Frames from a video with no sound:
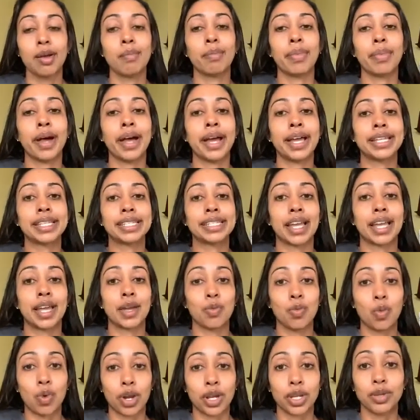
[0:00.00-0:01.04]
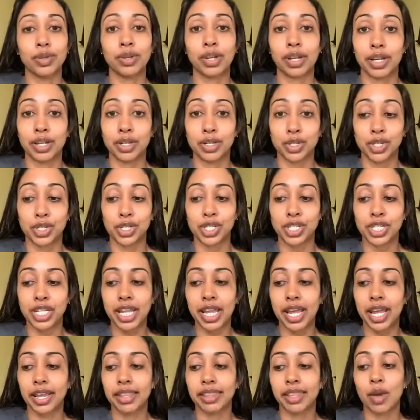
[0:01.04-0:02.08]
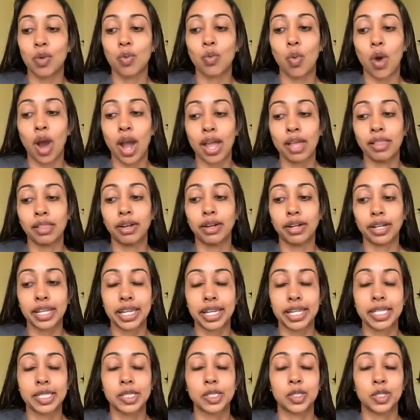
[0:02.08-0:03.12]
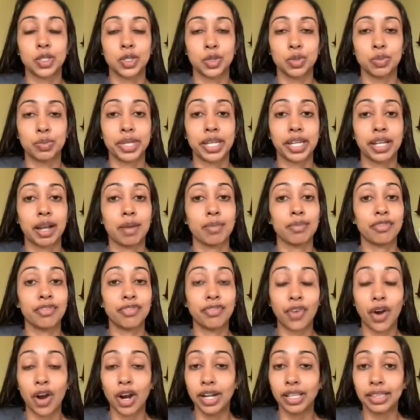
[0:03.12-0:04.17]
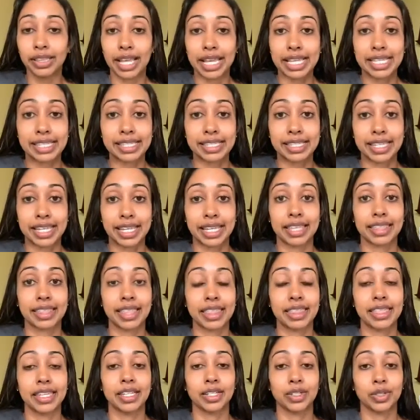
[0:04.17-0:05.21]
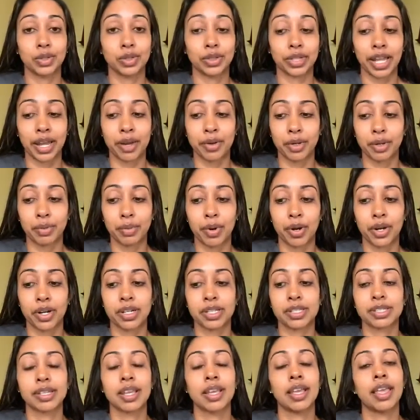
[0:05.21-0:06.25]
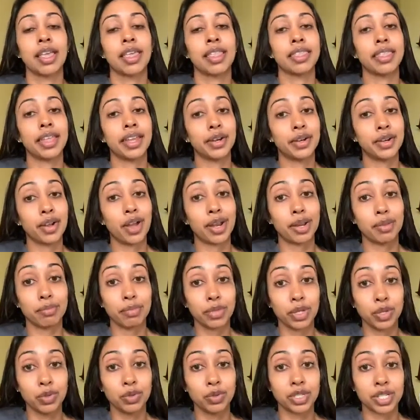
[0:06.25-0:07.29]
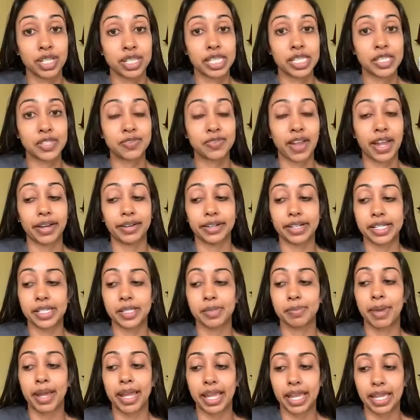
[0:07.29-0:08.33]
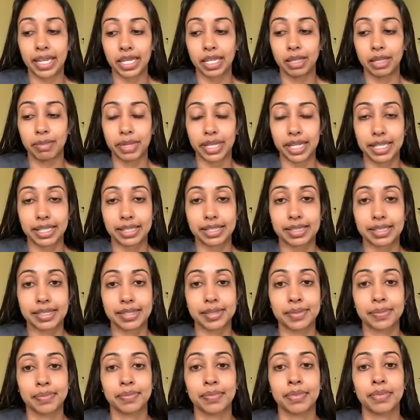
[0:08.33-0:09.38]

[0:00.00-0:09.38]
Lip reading: But I want you to understand that while our kids do become far less sick than the adult counterparts, they are not immune to this virus by any means.